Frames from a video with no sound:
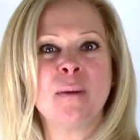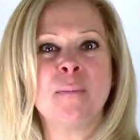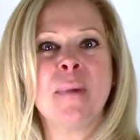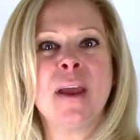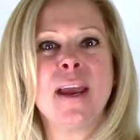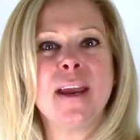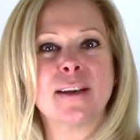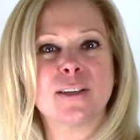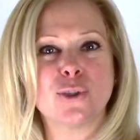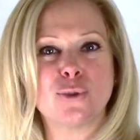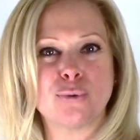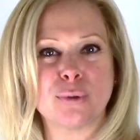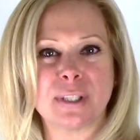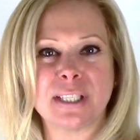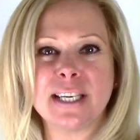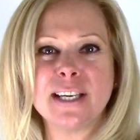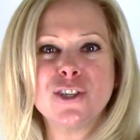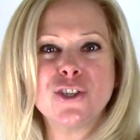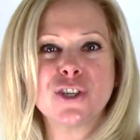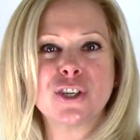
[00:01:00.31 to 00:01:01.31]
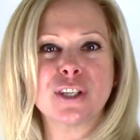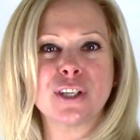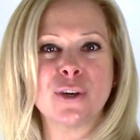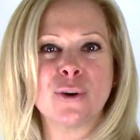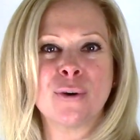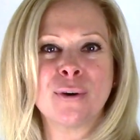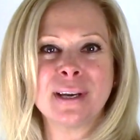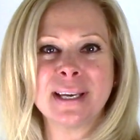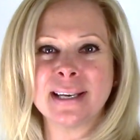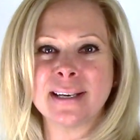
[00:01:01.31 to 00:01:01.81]
make strategically
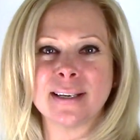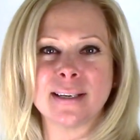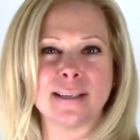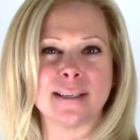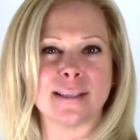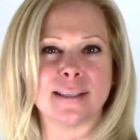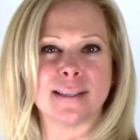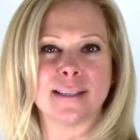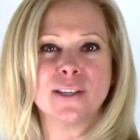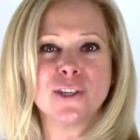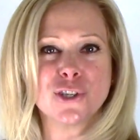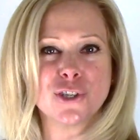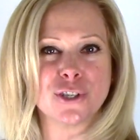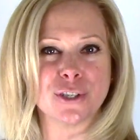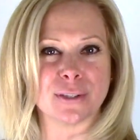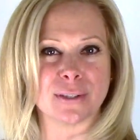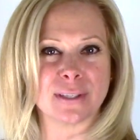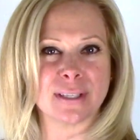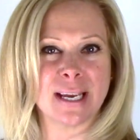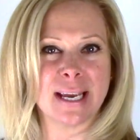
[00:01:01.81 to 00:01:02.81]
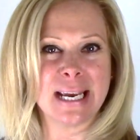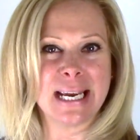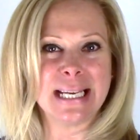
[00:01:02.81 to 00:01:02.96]
oriented decisions.